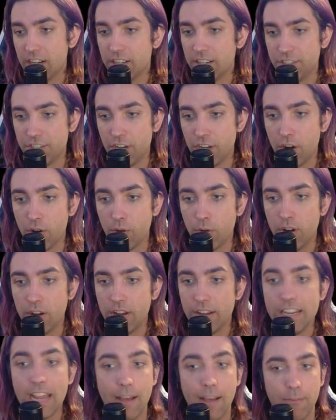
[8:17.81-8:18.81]
So
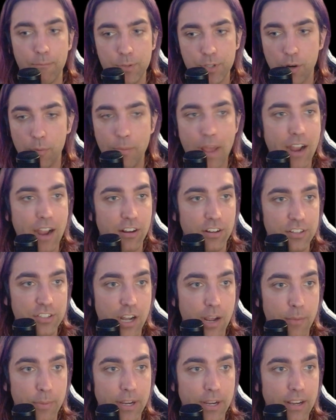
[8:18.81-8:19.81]
back on
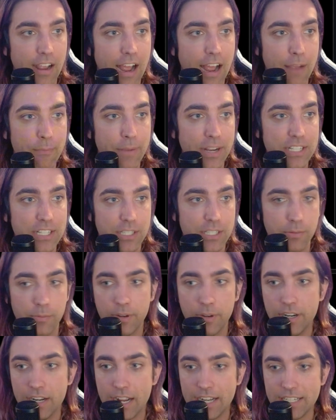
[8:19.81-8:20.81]
topic, I made
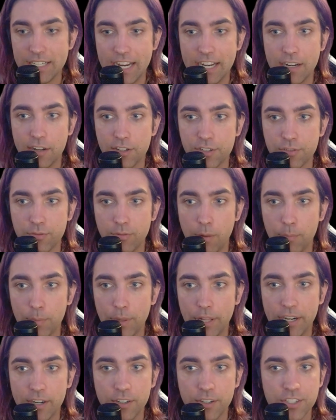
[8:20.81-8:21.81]
some nice handouts for my
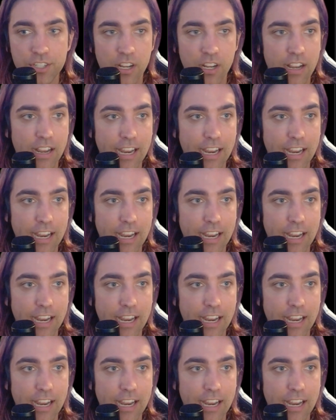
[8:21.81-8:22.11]
players.